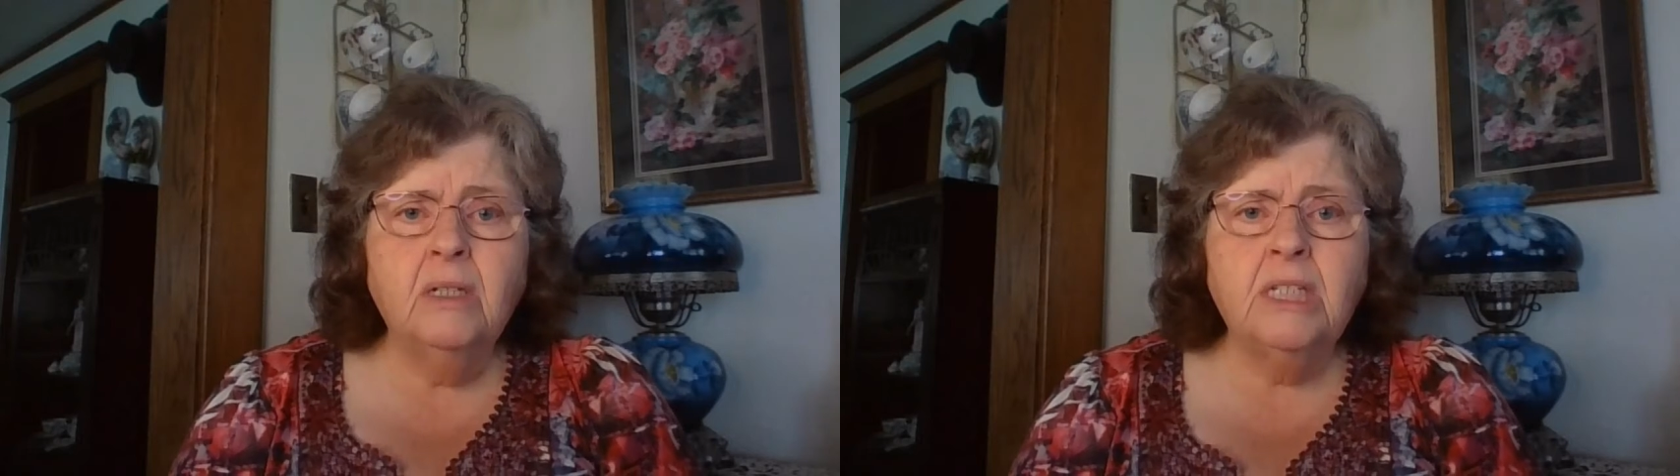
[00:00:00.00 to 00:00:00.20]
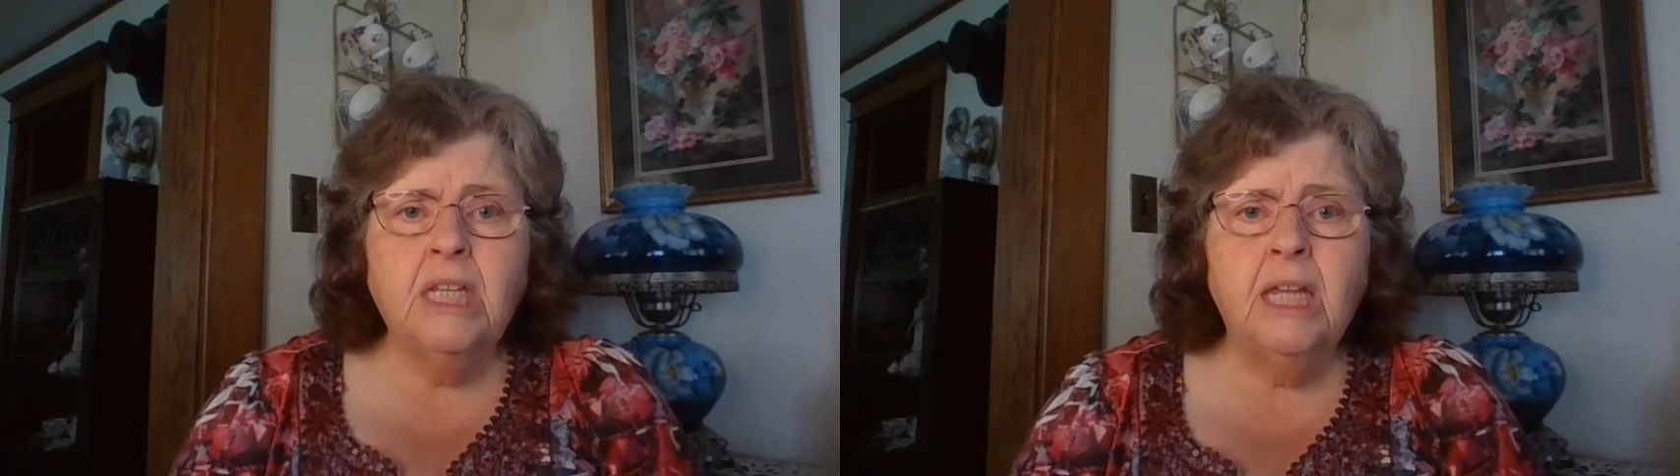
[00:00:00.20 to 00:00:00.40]

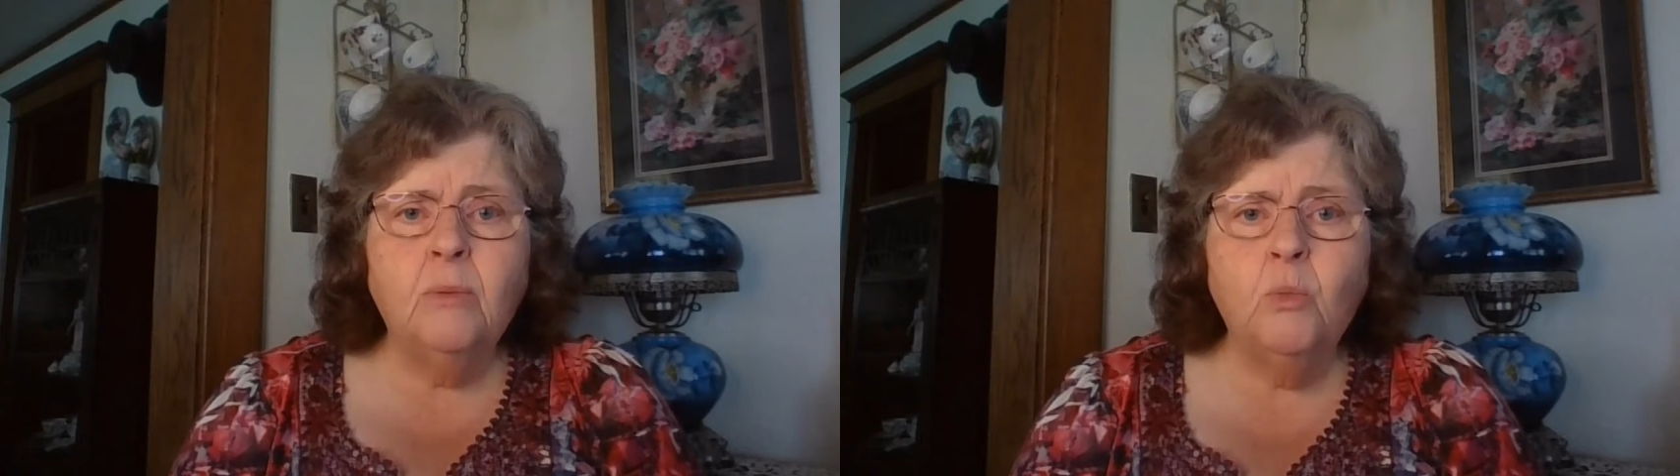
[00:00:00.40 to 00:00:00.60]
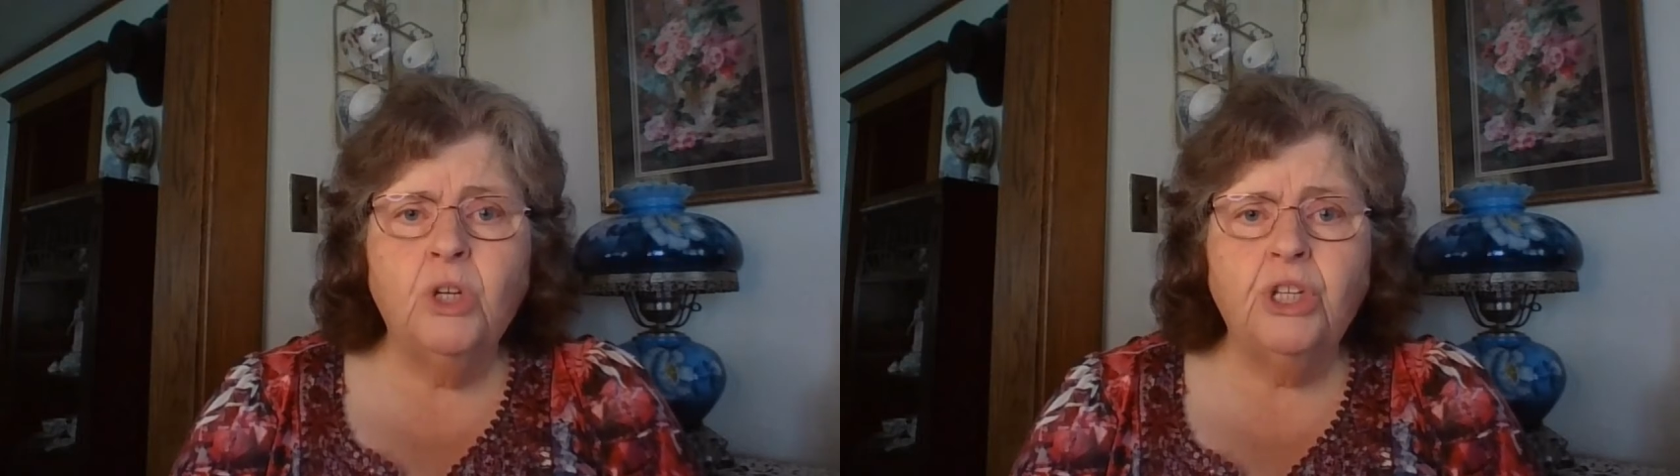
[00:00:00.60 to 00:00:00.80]

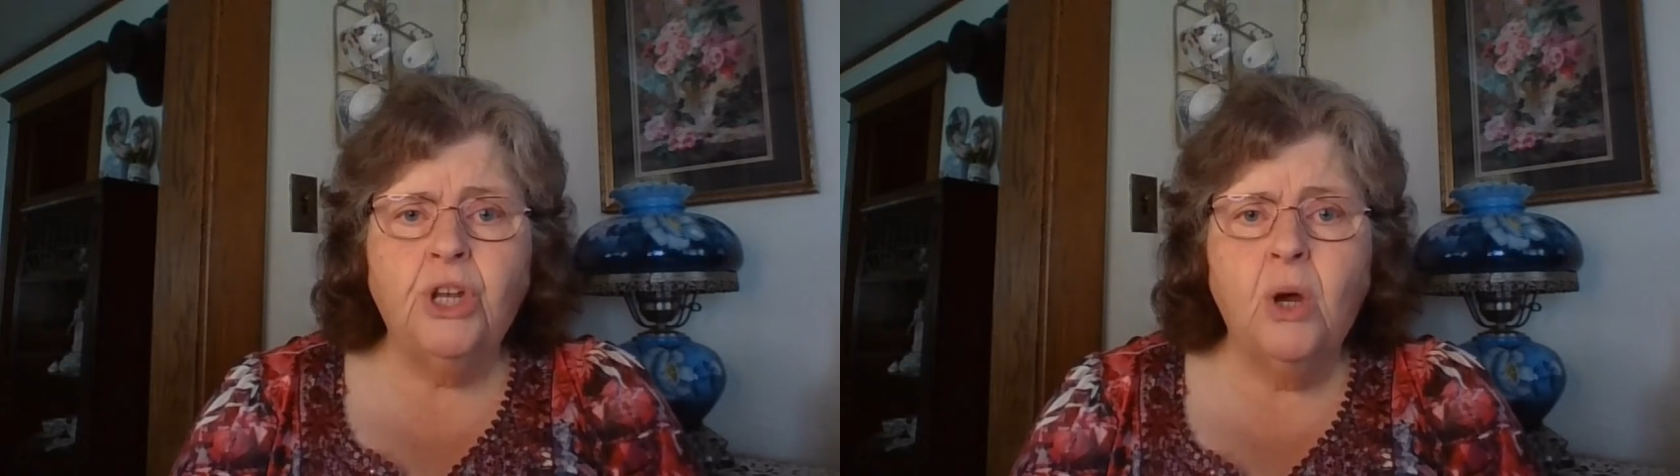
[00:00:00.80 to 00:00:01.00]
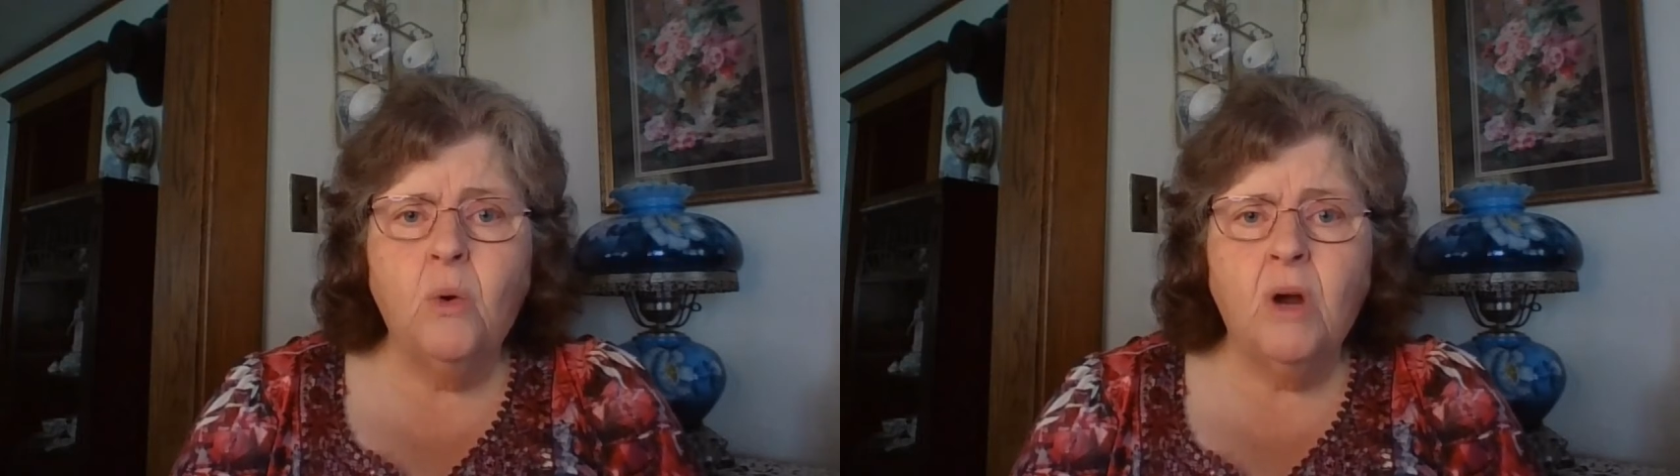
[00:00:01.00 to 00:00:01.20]
Tim would
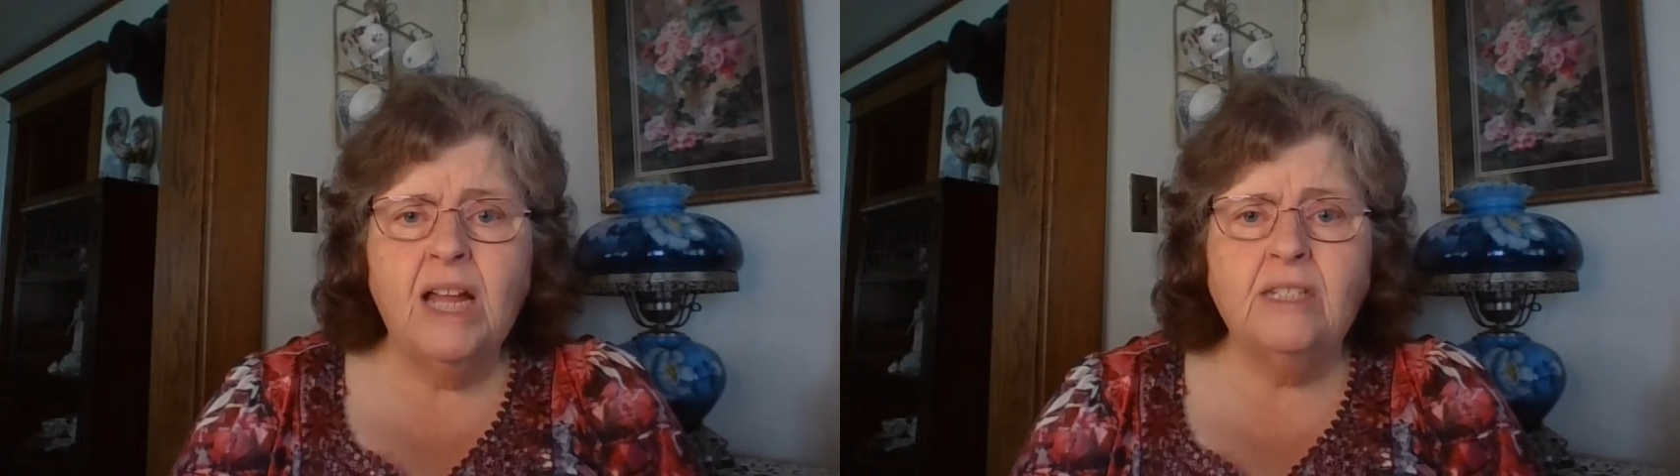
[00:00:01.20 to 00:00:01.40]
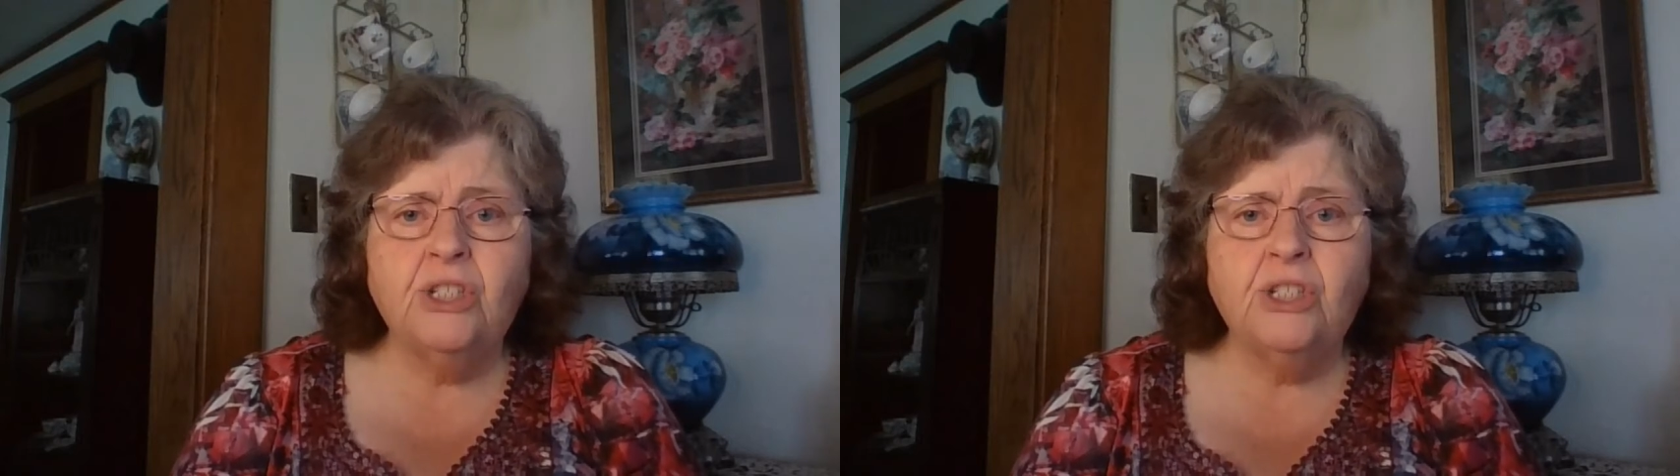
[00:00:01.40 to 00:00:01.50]
know I'd